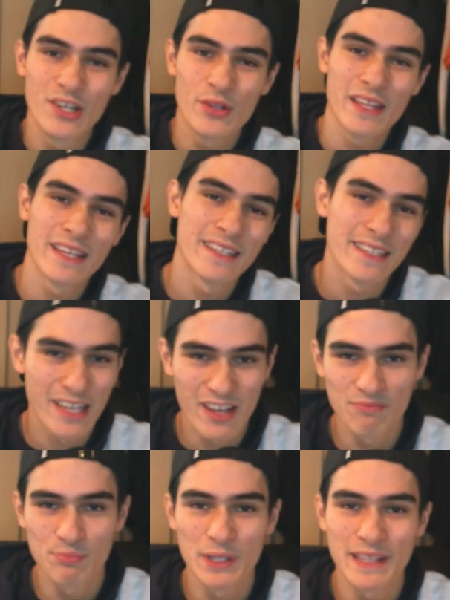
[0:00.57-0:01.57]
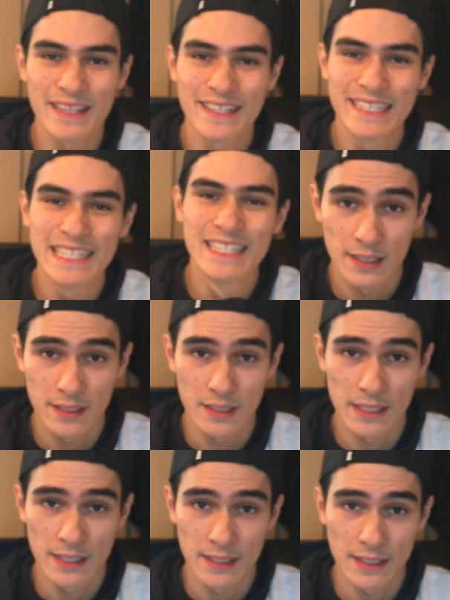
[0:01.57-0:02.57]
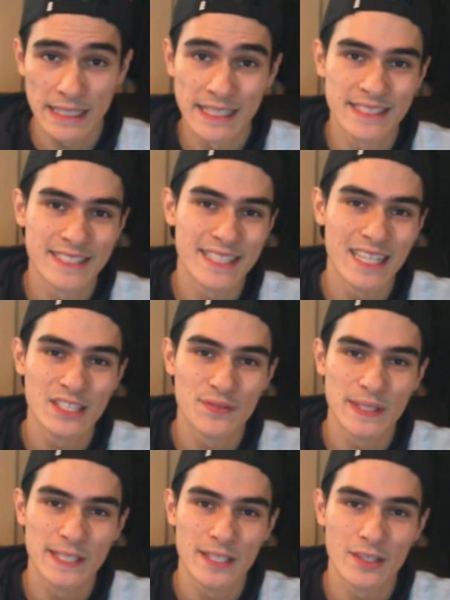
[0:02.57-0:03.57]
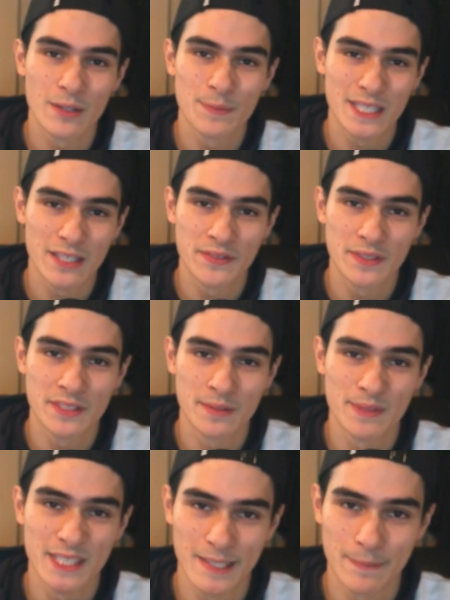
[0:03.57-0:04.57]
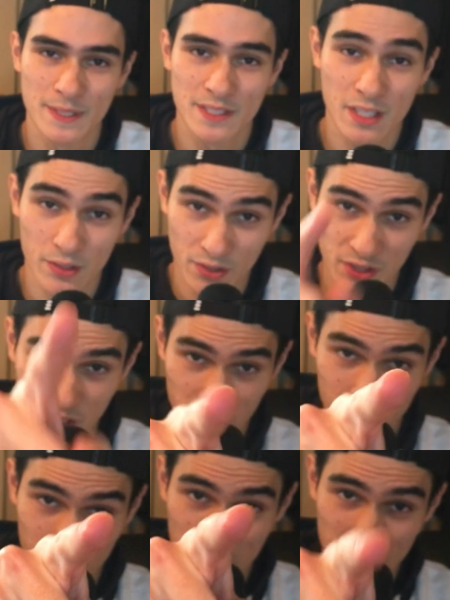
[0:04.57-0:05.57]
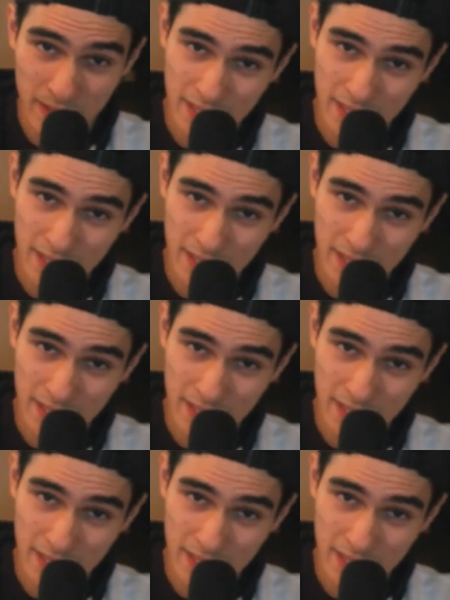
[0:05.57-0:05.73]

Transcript: there, HvyBreather here. In today's video I'll be giving you some tips so you